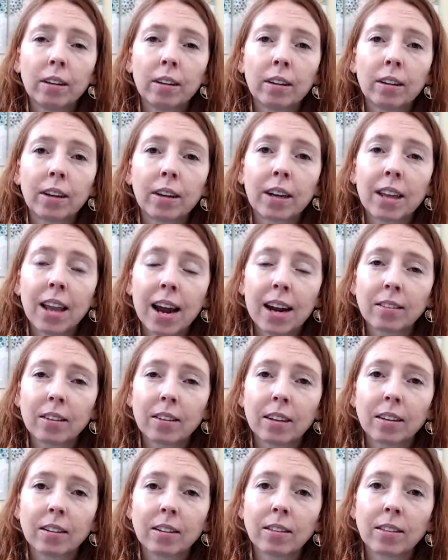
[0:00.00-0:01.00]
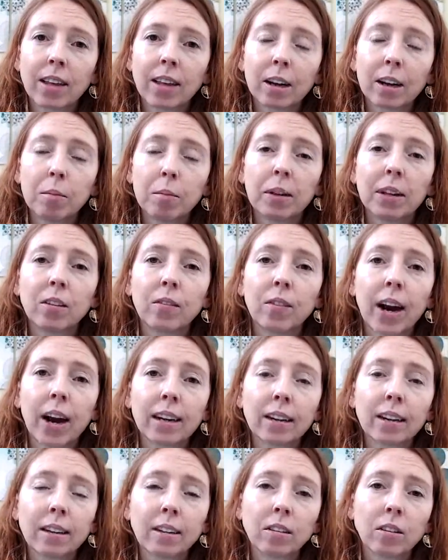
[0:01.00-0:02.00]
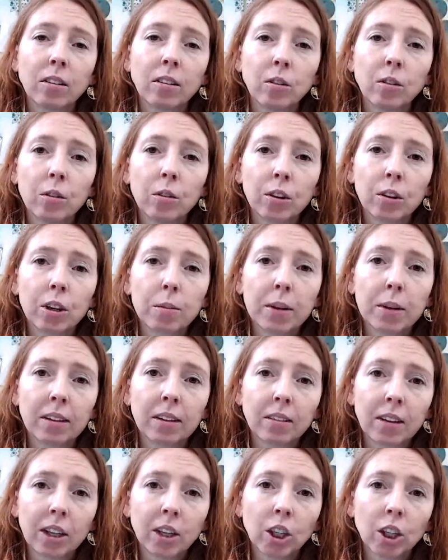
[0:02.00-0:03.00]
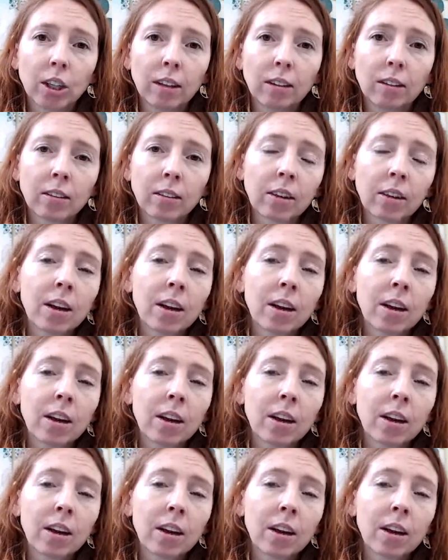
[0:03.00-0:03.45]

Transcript: the classes that can be divided into 2 30-minute sessions,